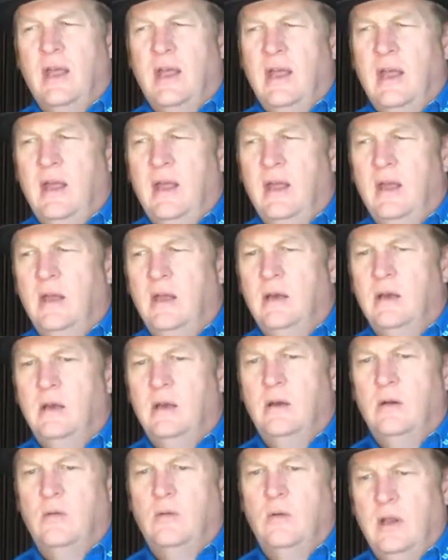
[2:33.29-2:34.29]

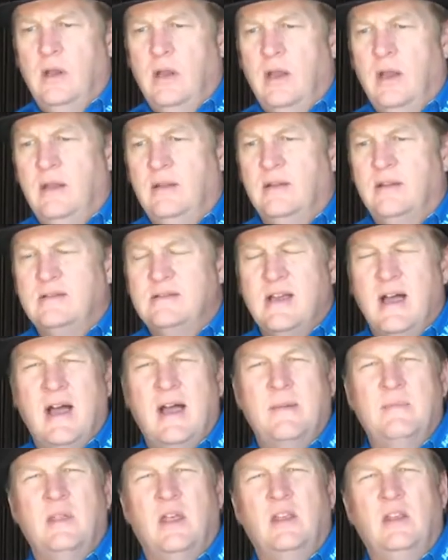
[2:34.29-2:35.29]
And in the time